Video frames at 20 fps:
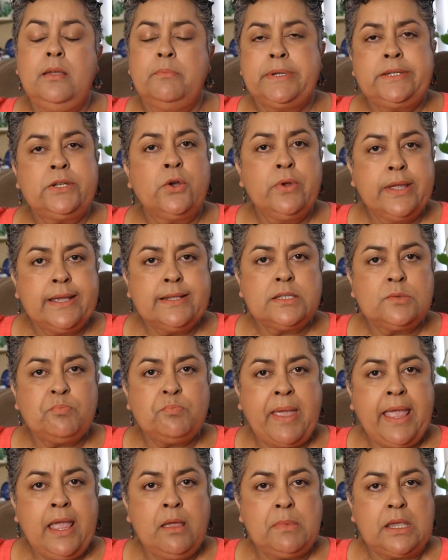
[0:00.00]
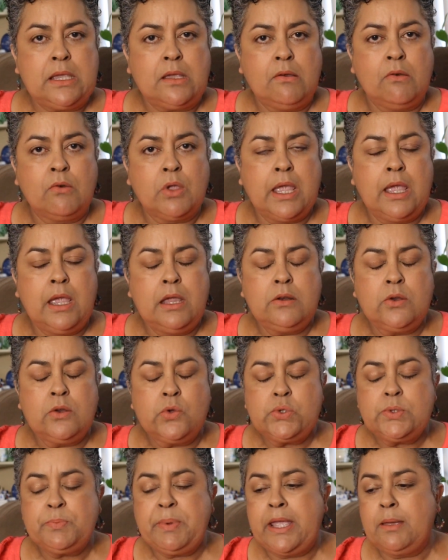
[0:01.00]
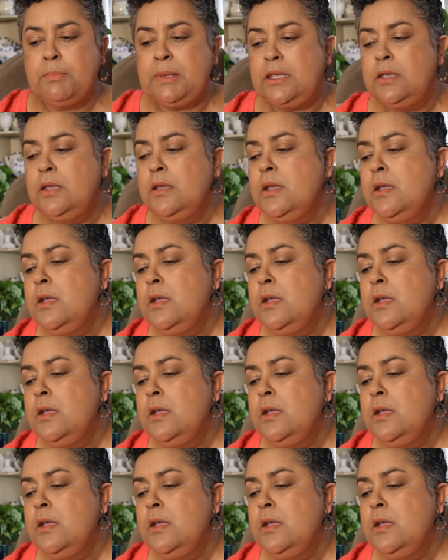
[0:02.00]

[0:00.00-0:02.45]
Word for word: But don't get spammy, okay? No spammy.